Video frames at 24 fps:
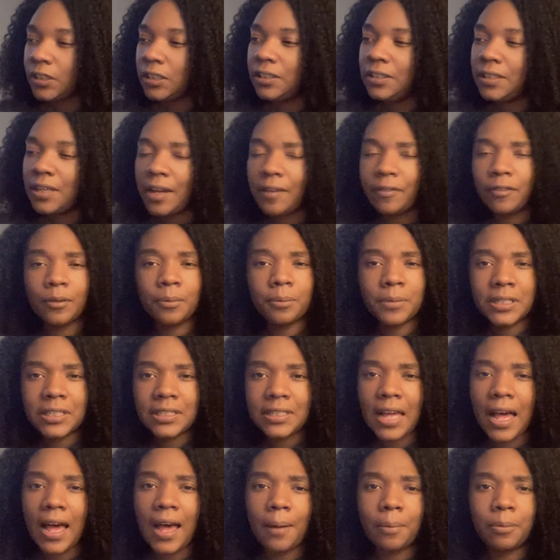Never miss
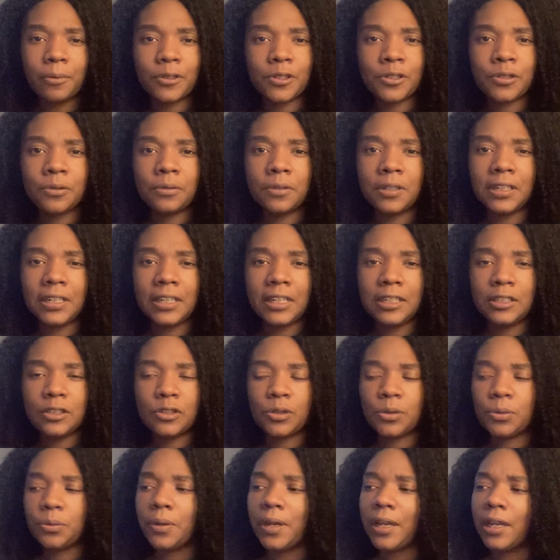the opportunity
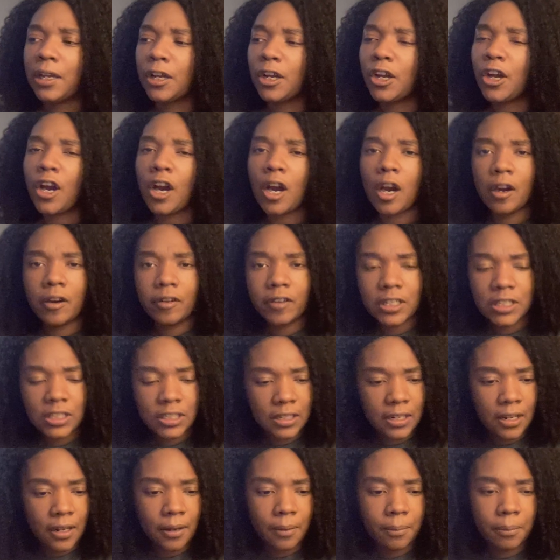to encourage
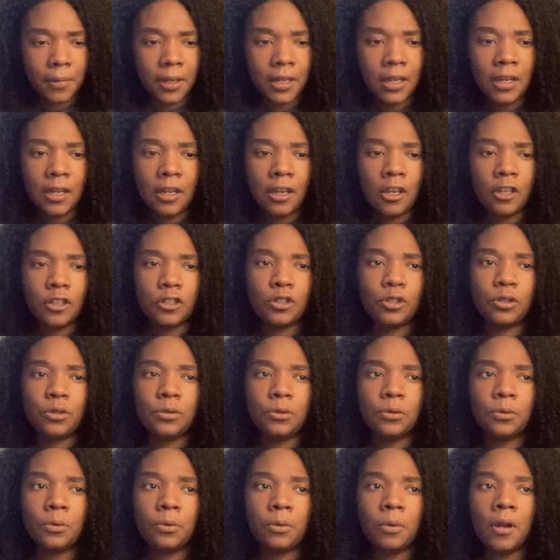them,
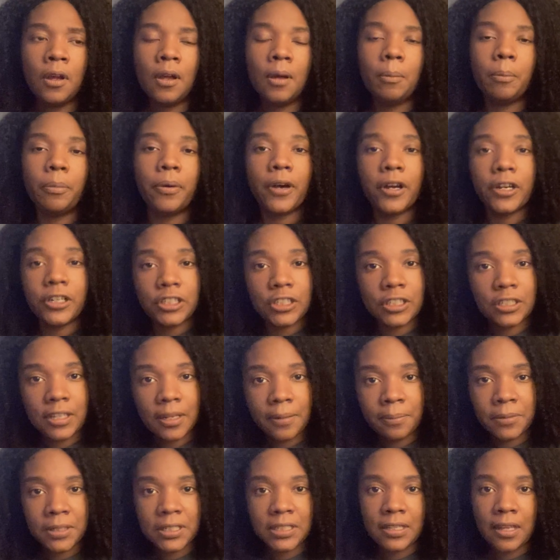to push
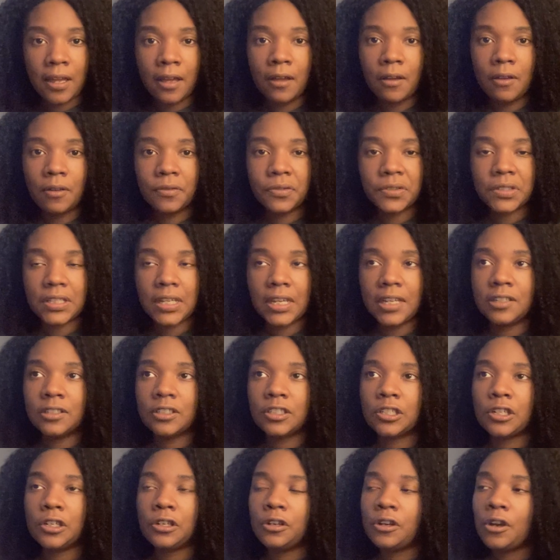themselves, and
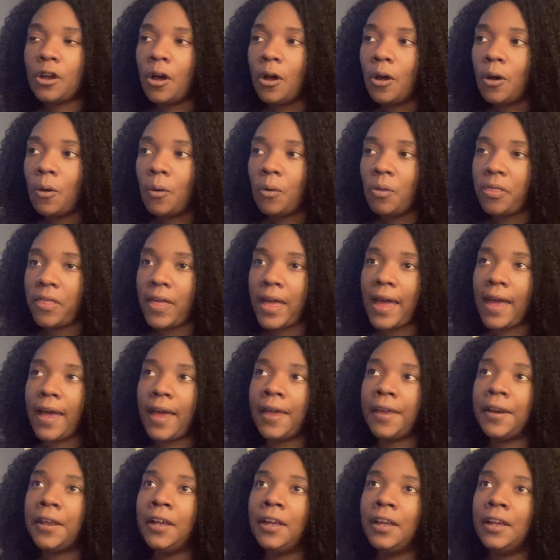to know
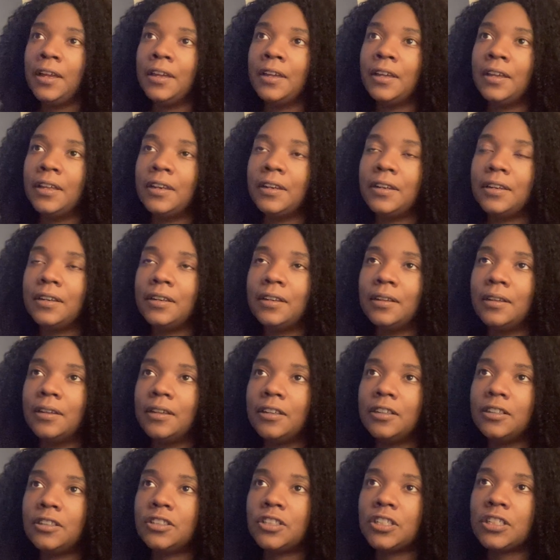that
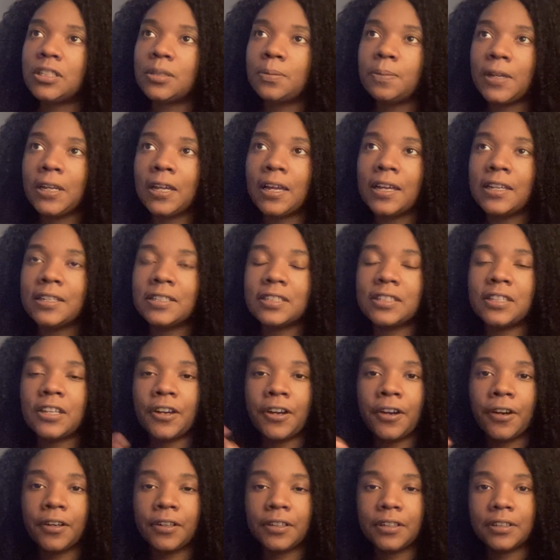just because
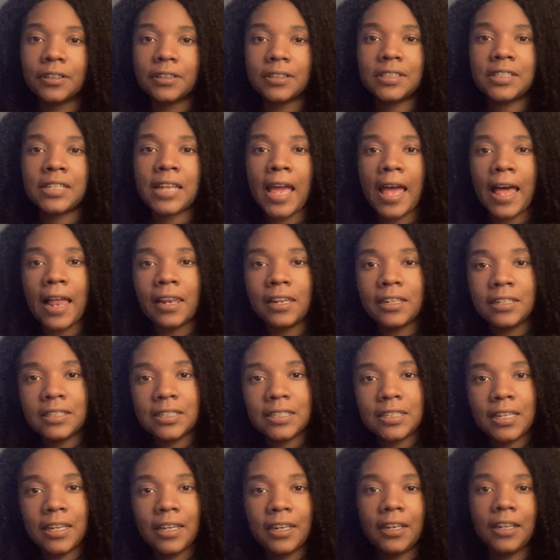they're
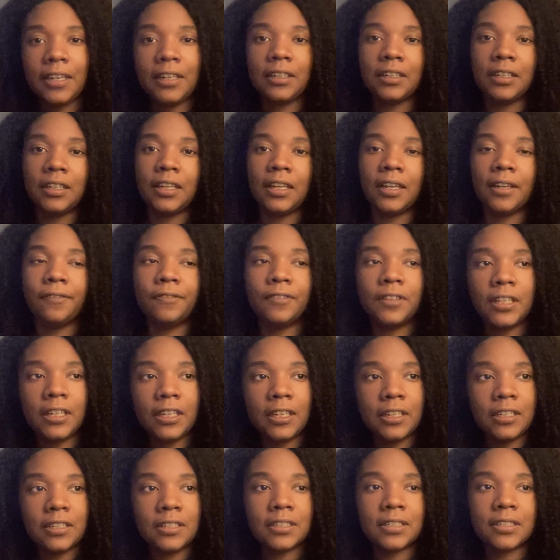talented and
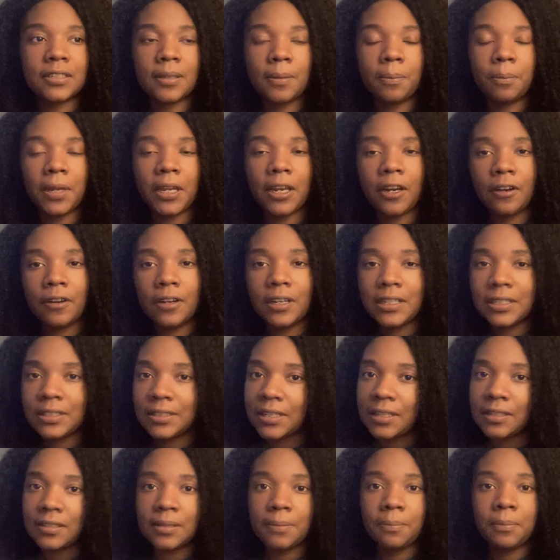gifted in some areas
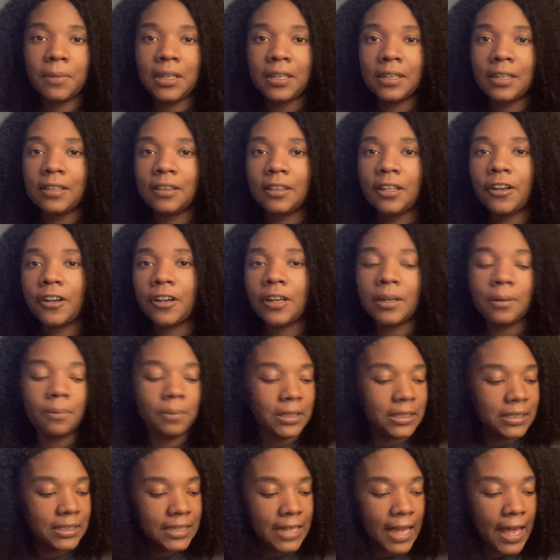doesn't mean that they're going to
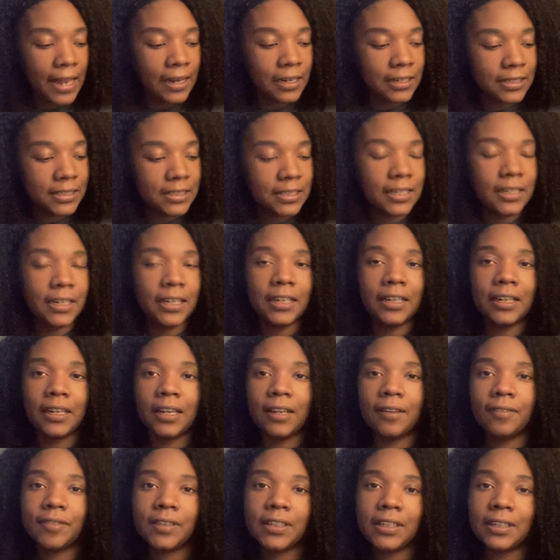be talented and
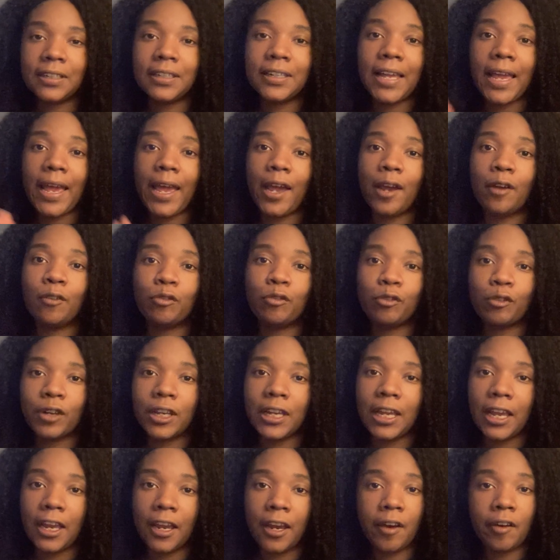gifted in
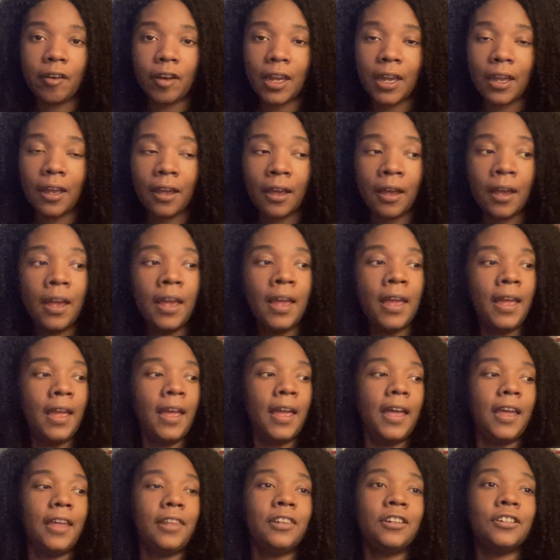every area.
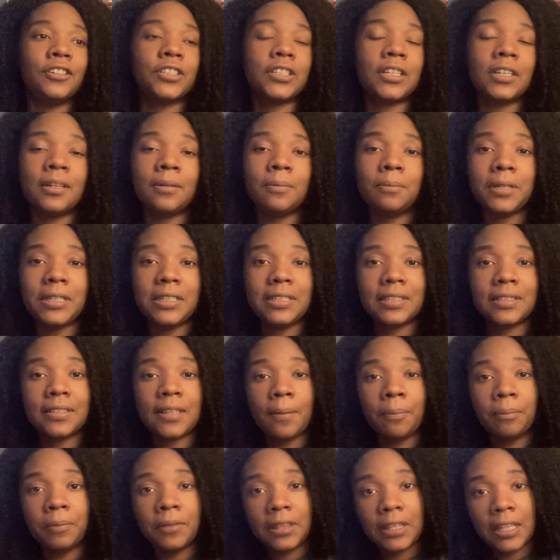And there's going to be
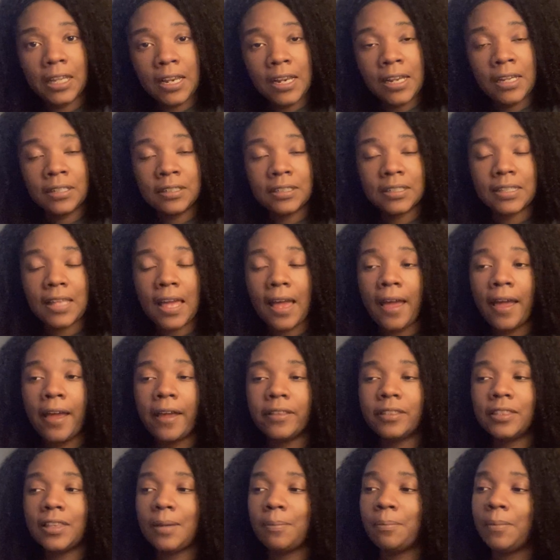some things
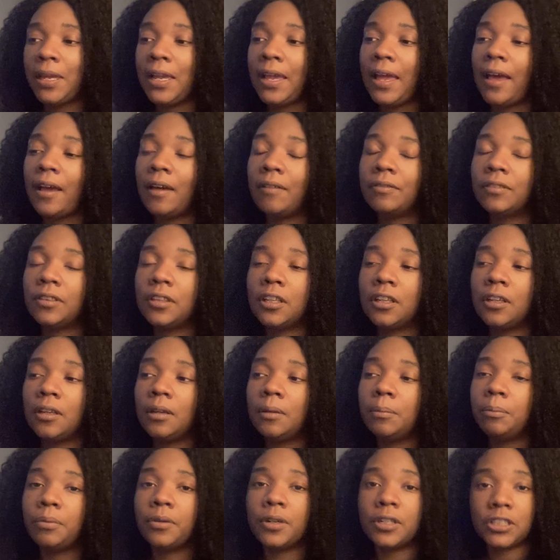that they may have
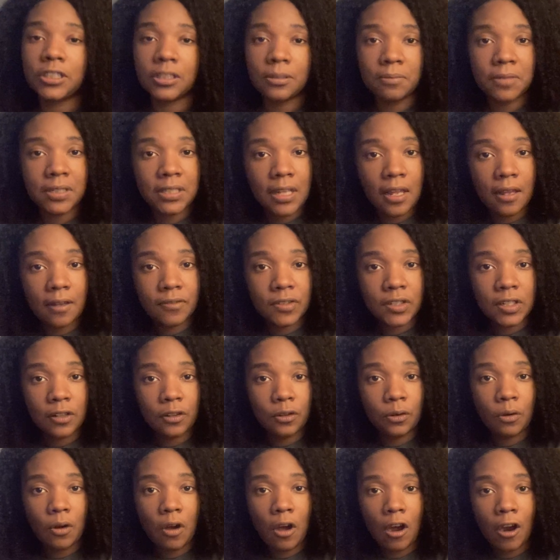to push themselves a
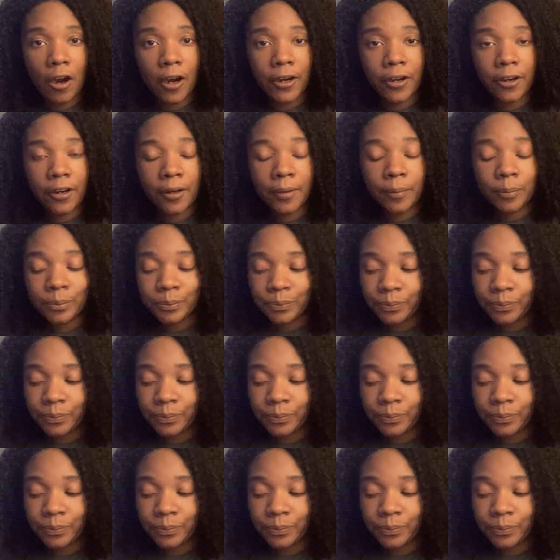little harder